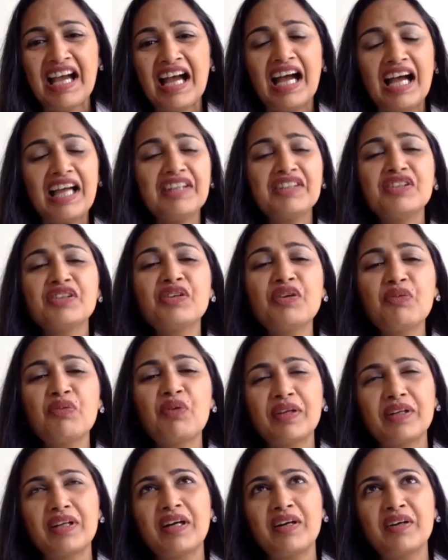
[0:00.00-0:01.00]
And you know
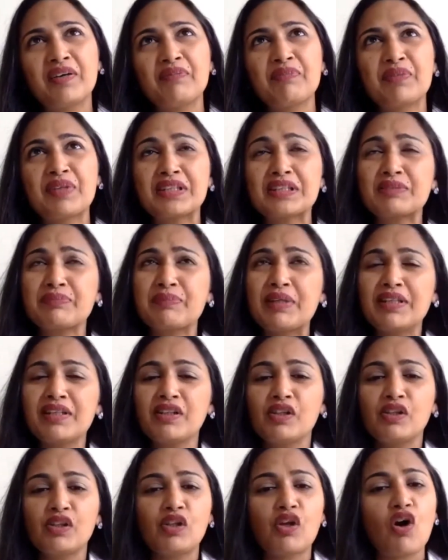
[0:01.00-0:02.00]
what, there's been
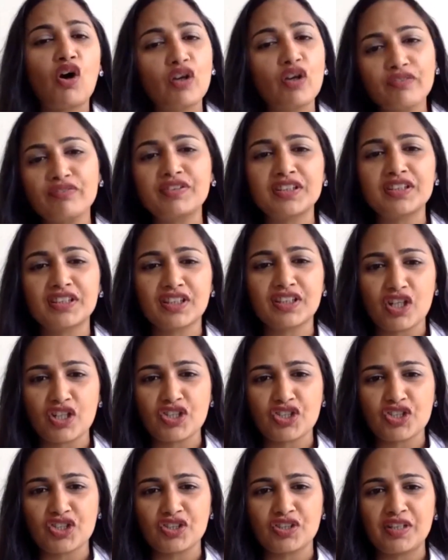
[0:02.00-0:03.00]
a lot of
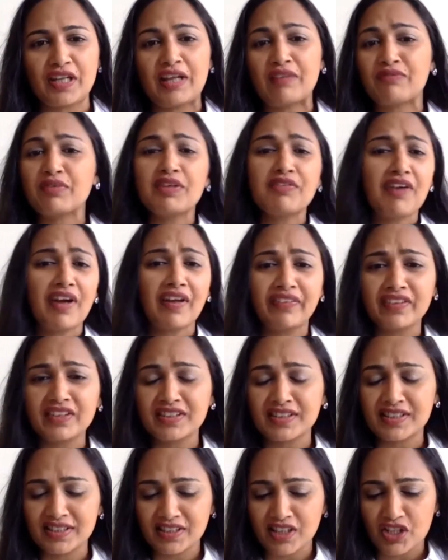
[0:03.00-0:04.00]
discussion, and we've had
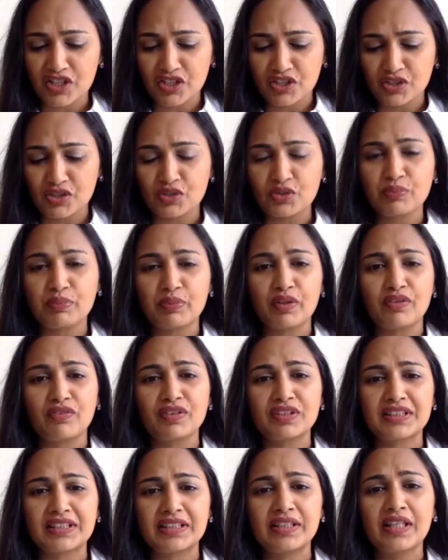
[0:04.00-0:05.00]
this discussion too
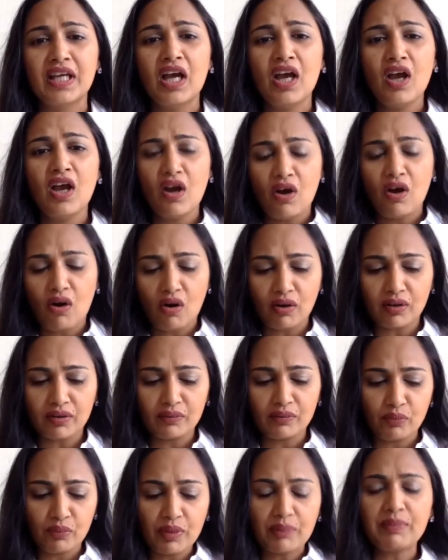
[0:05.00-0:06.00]
previously,
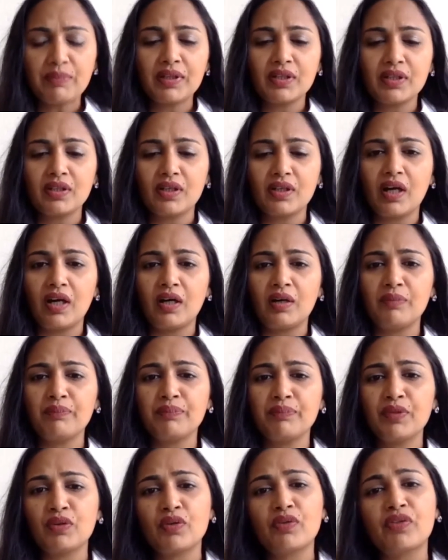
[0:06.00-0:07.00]
on women,
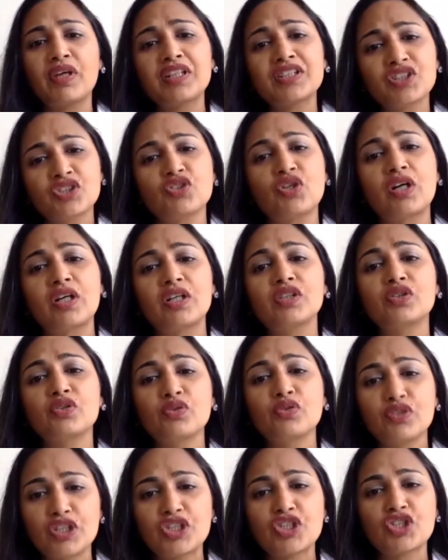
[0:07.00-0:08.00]
their struggle to
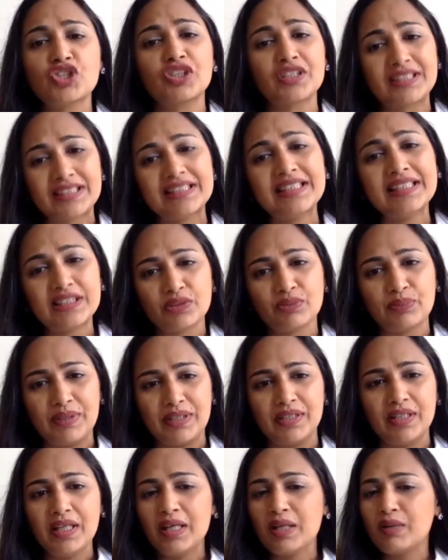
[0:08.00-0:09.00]
reach the
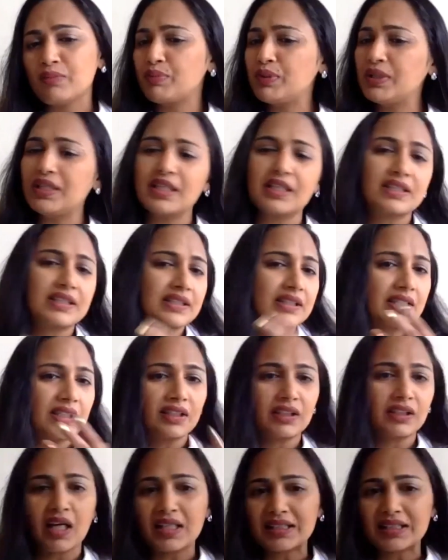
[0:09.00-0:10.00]
C-suite, be it the
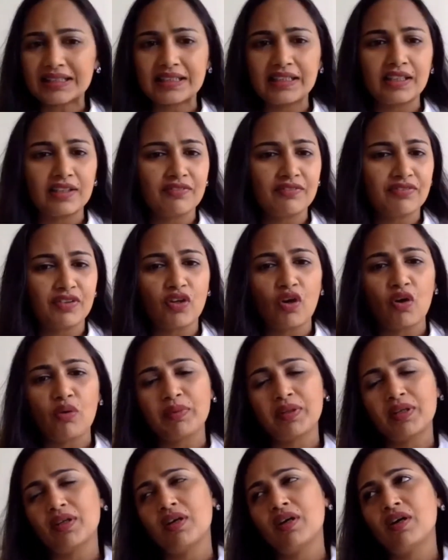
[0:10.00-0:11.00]
glass ceiling
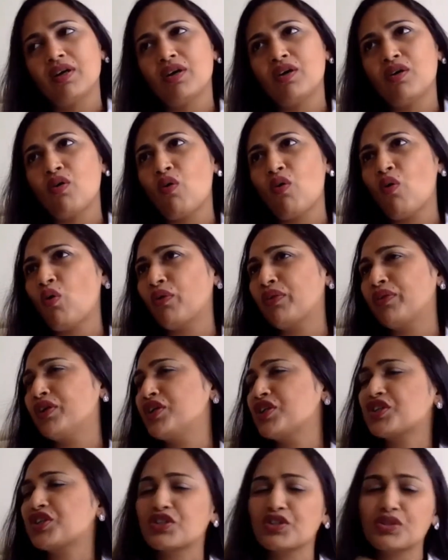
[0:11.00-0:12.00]
phenomena or
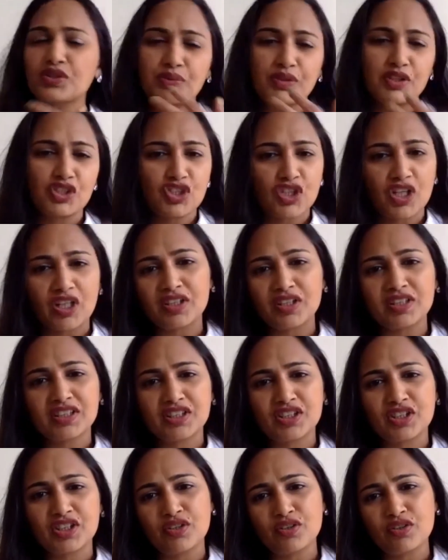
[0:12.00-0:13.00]
the issues with gender
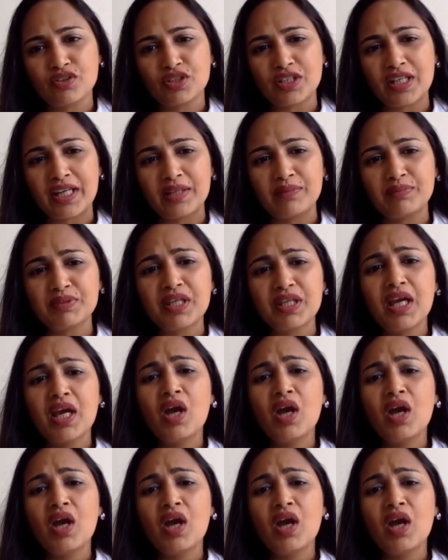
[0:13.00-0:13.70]
stereotypes.